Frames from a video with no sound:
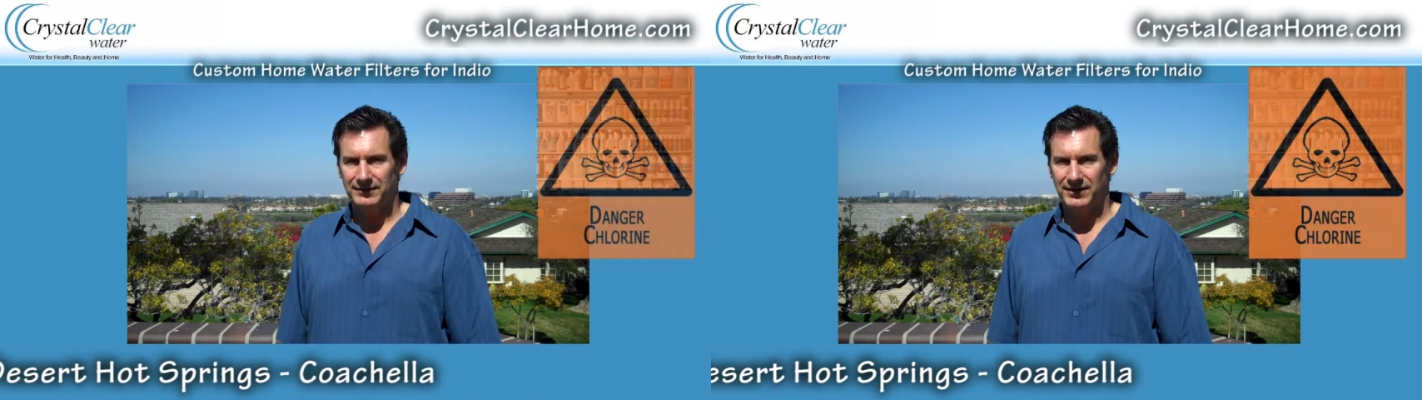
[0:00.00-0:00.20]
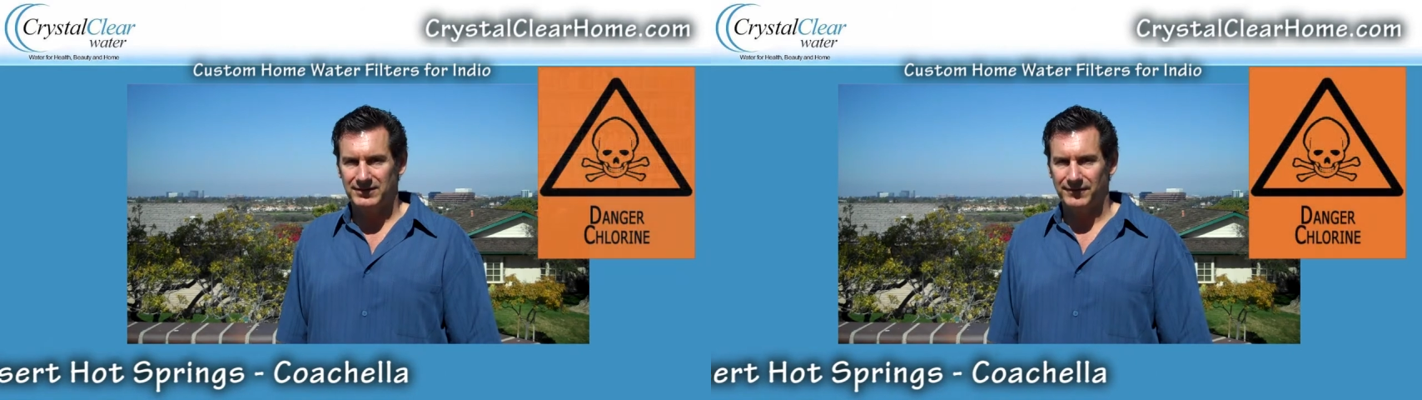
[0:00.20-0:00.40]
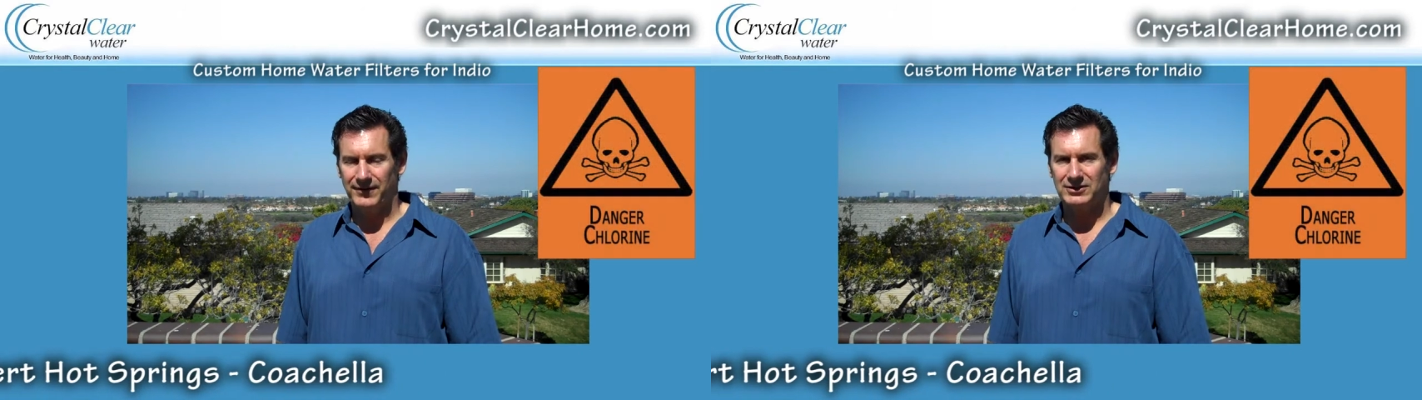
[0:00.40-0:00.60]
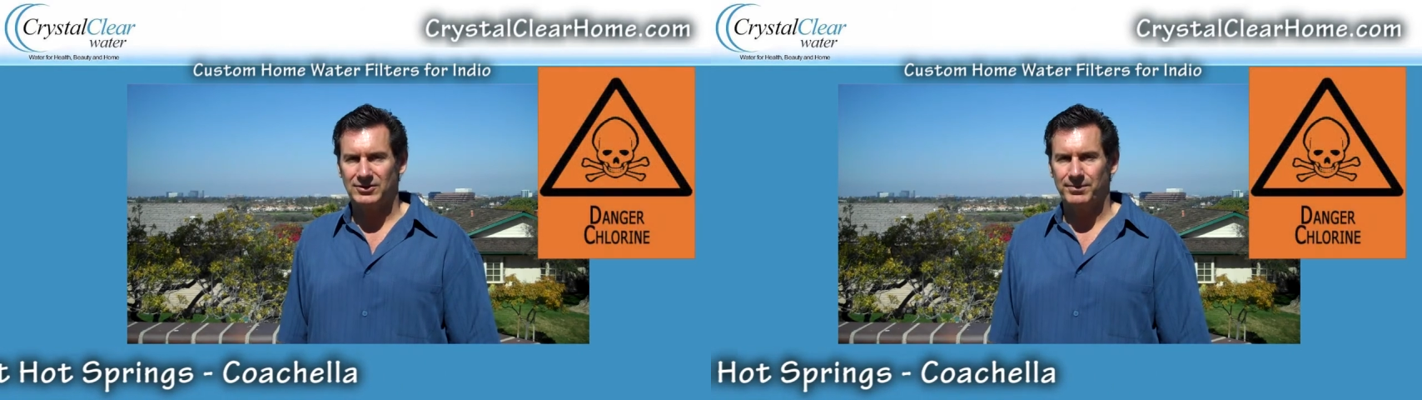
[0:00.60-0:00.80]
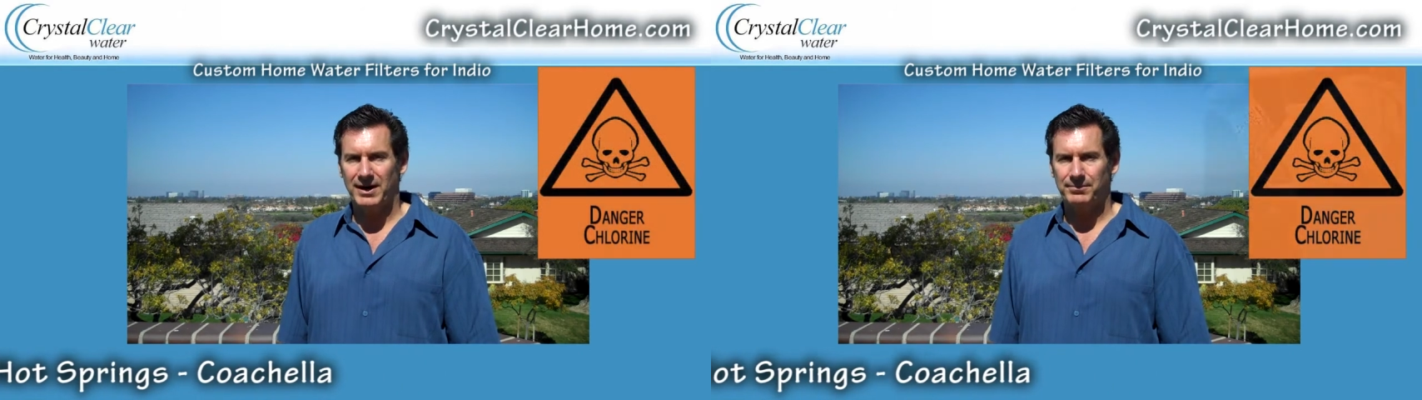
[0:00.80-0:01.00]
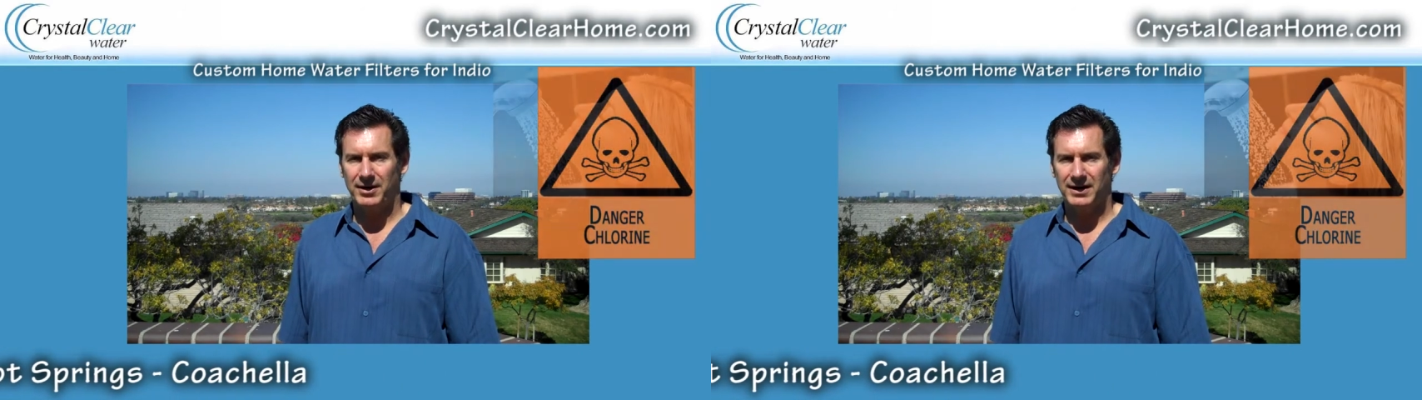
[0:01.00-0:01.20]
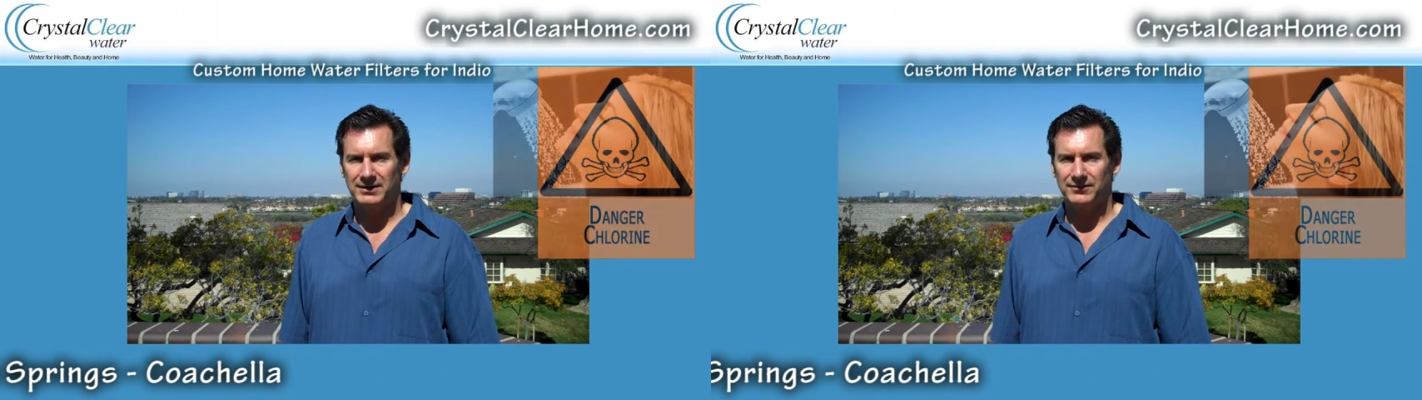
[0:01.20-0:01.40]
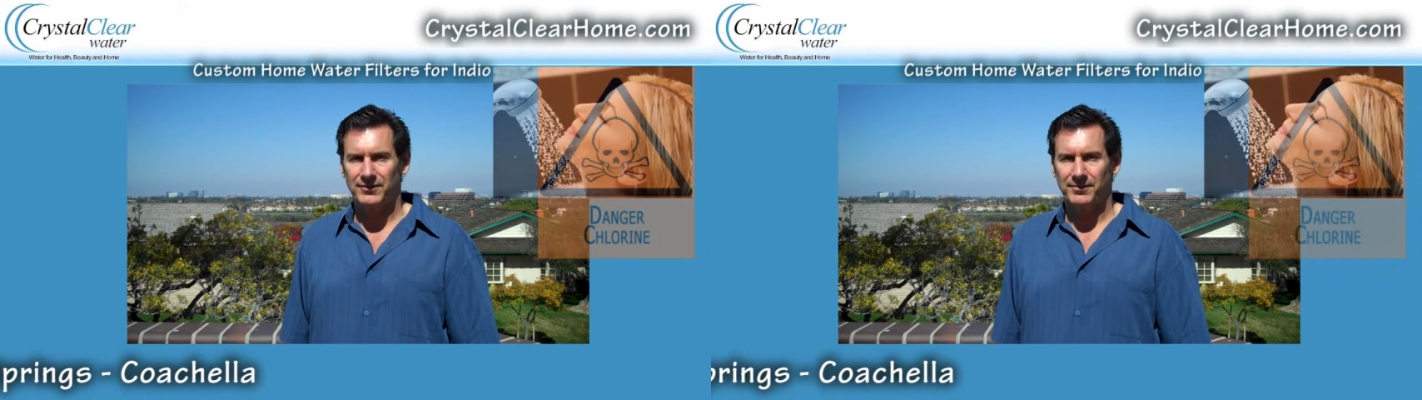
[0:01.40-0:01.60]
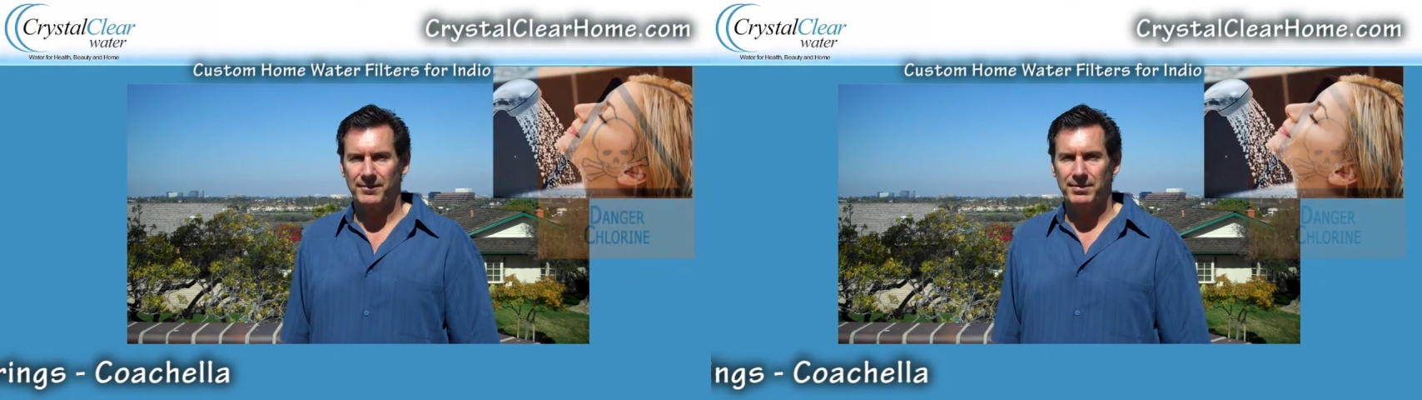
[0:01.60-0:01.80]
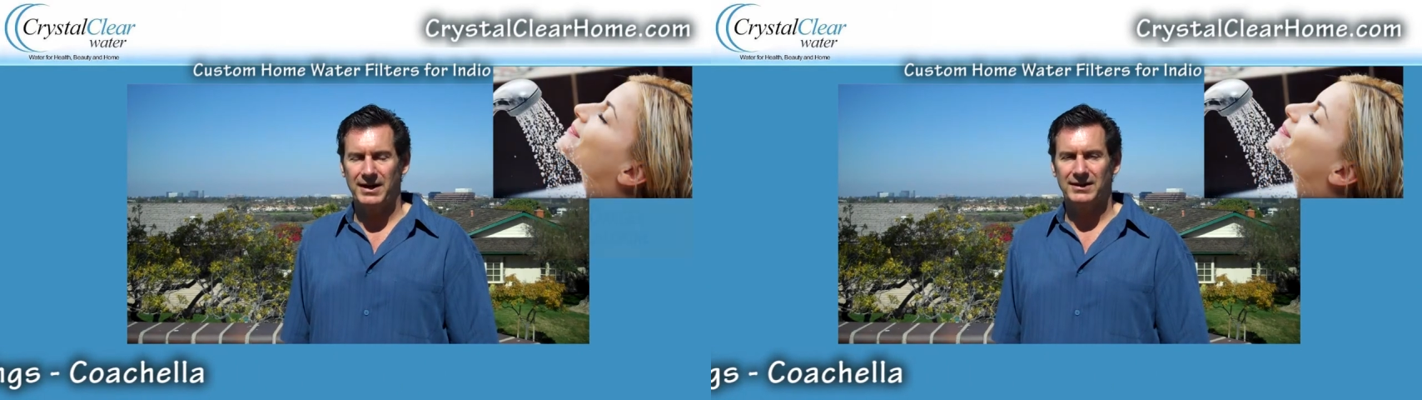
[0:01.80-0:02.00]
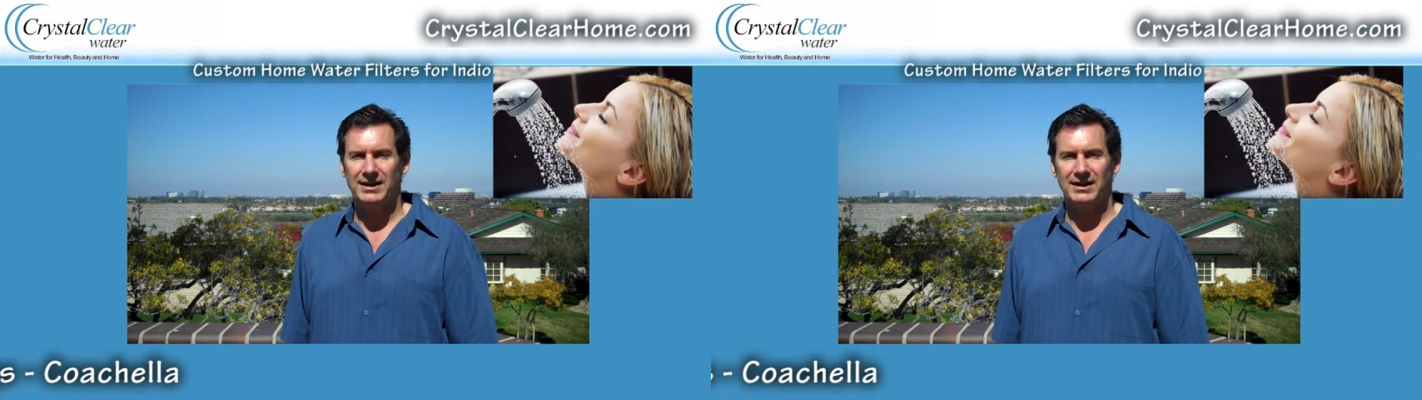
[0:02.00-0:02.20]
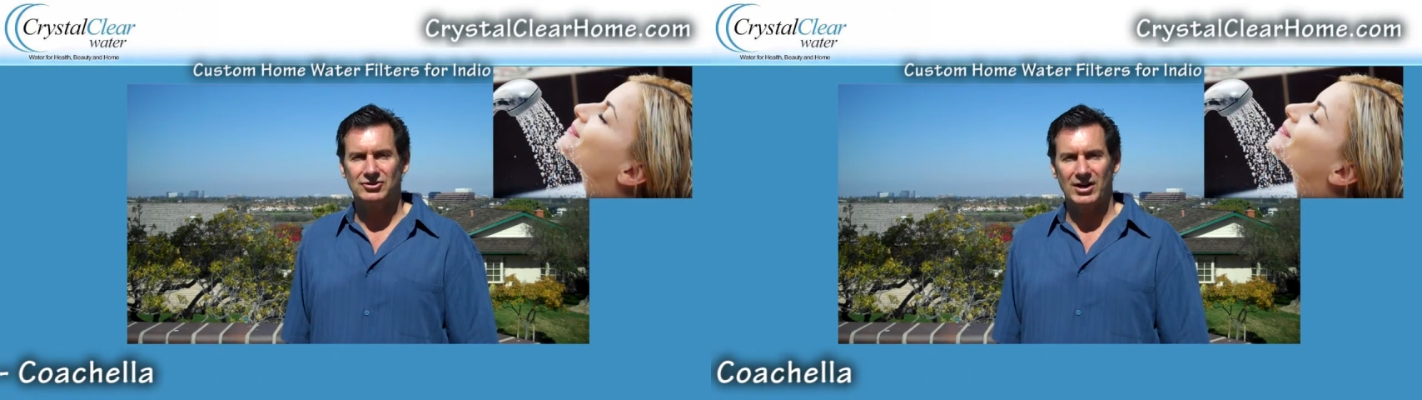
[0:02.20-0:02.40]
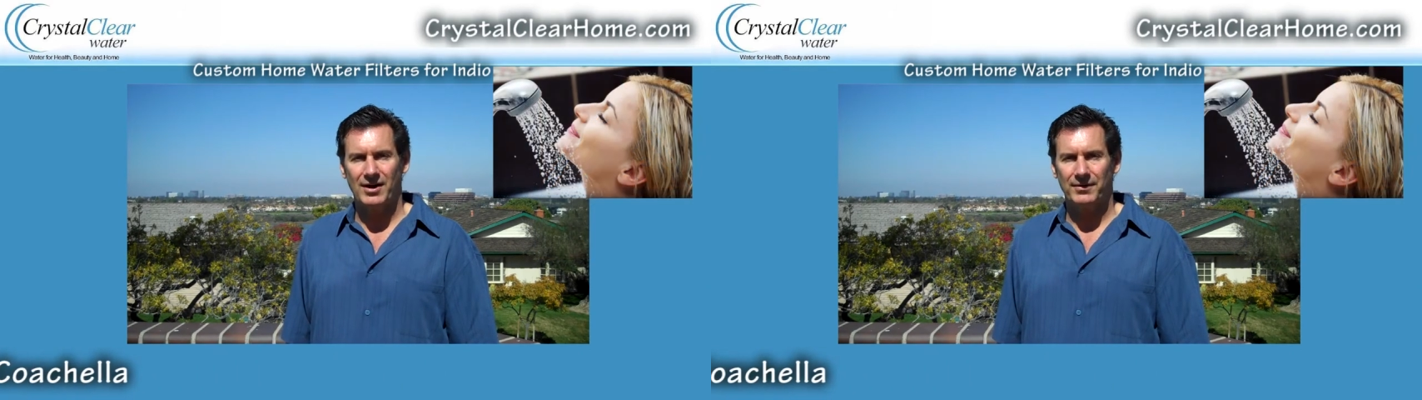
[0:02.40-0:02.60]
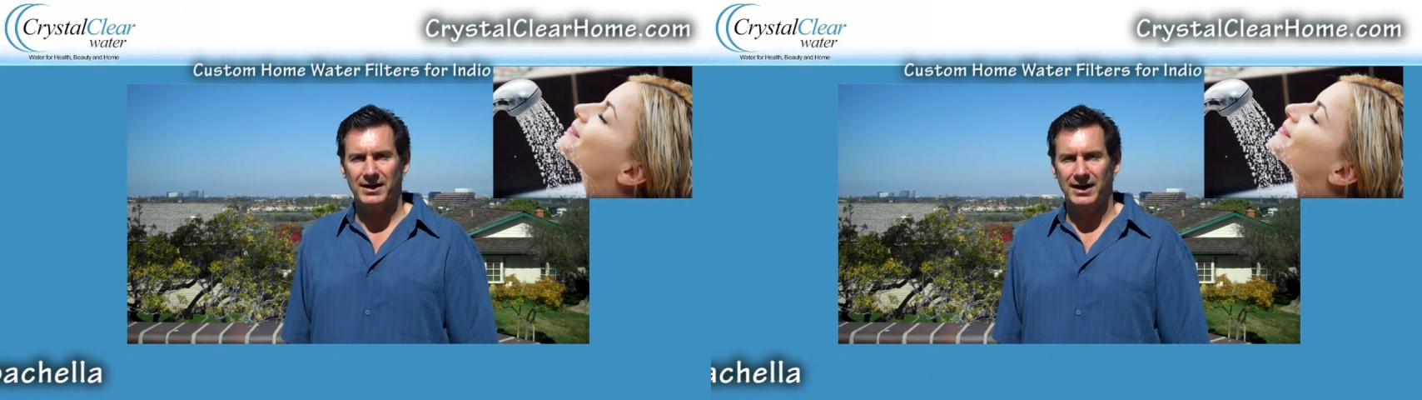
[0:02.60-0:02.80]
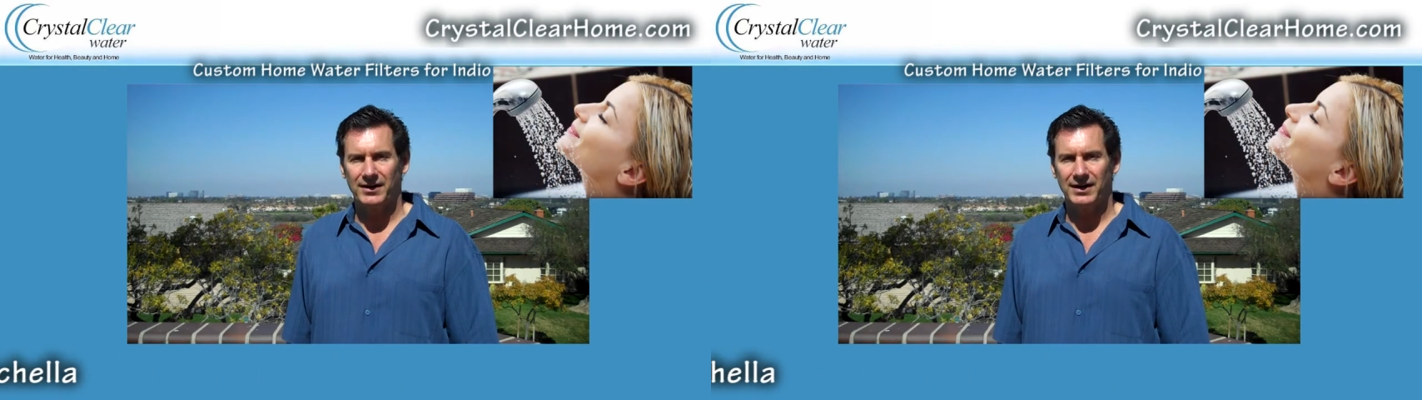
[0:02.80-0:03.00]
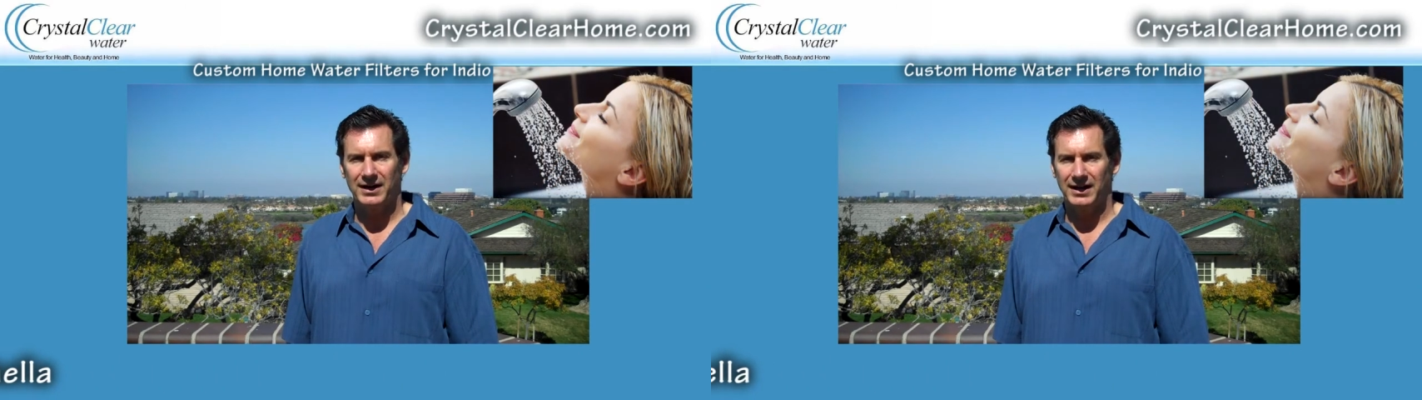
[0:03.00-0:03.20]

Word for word: disinfection byproducts from the bathing and showering area